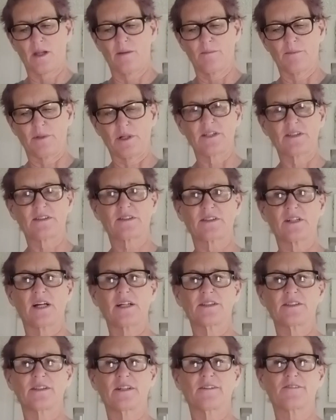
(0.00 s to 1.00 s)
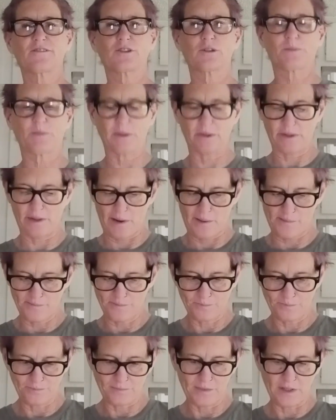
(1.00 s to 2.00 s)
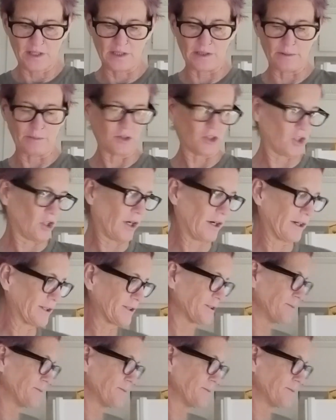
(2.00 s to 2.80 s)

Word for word: but it's not enough to put in a jar